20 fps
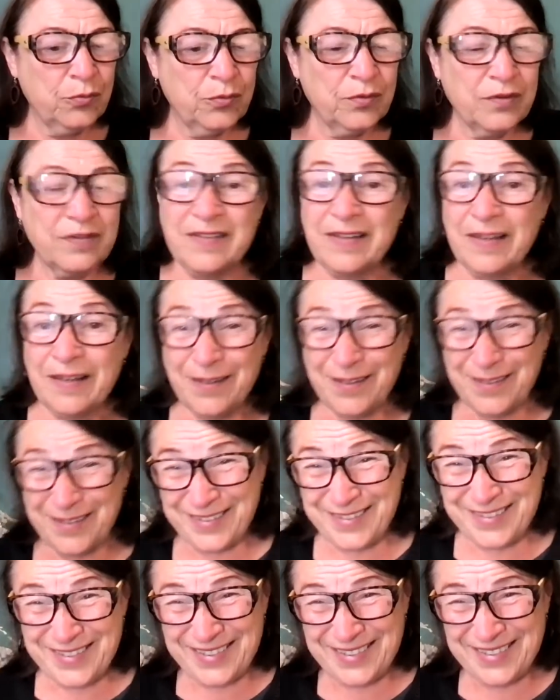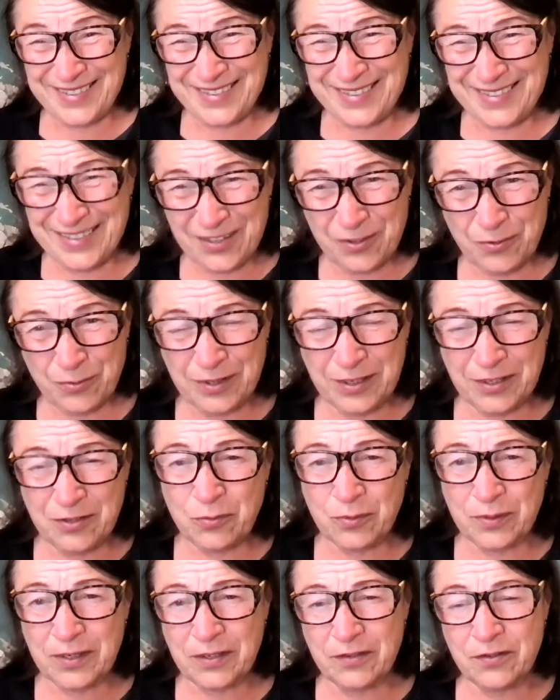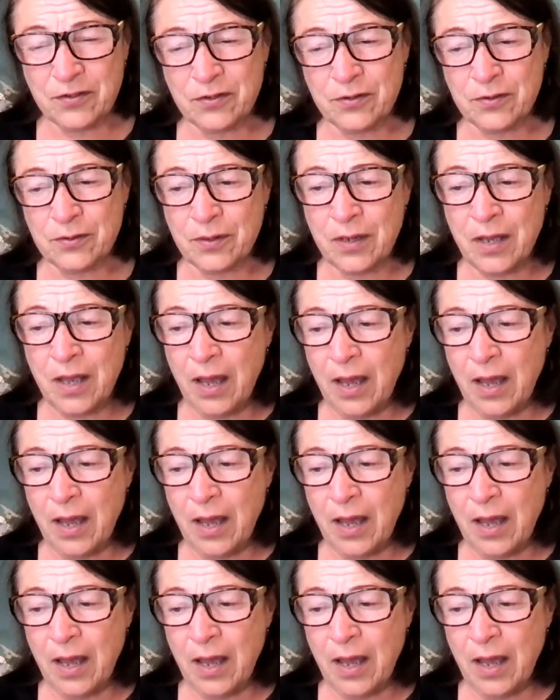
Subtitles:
2nd, 2022.